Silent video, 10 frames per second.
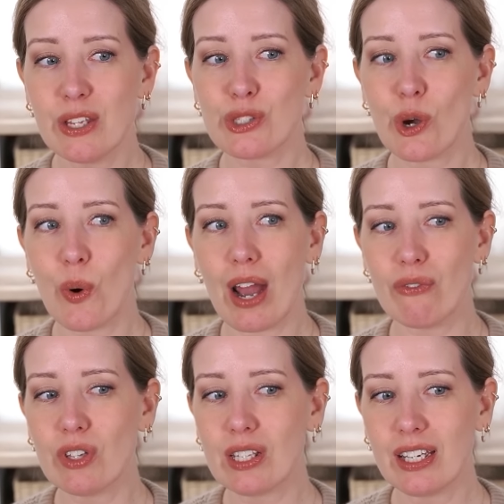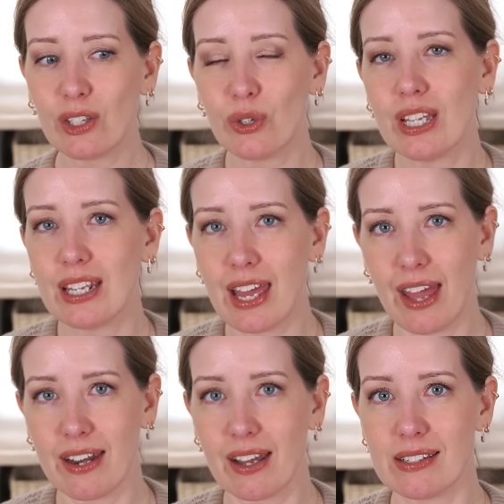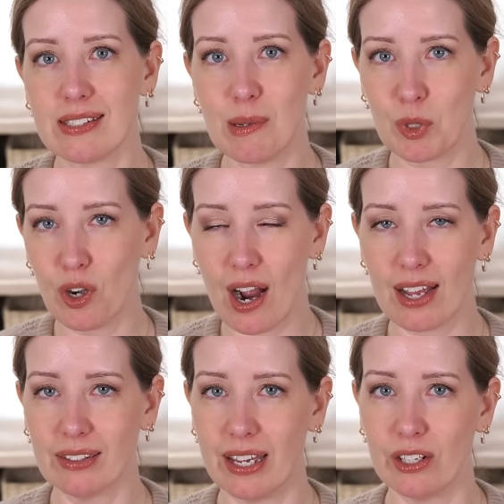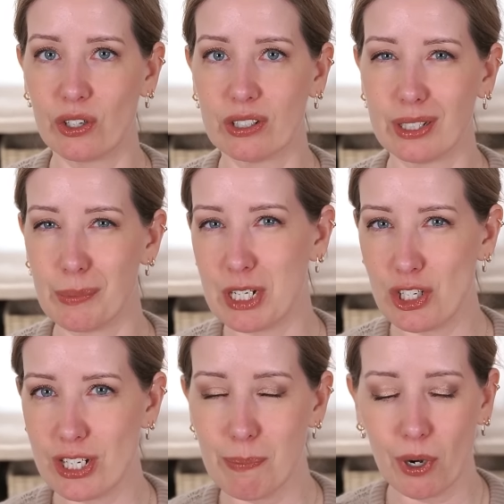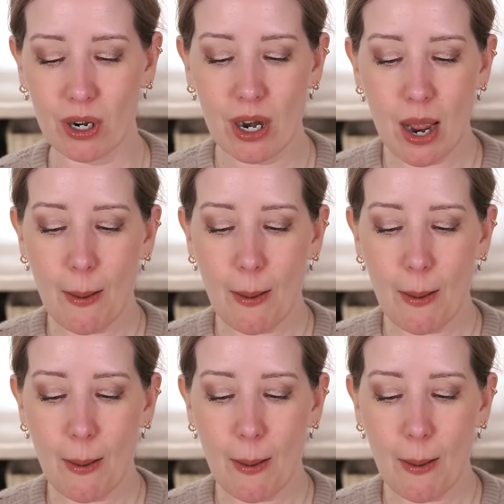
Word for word: So I feel like you can get a similar eyeliner a little bit cheaper,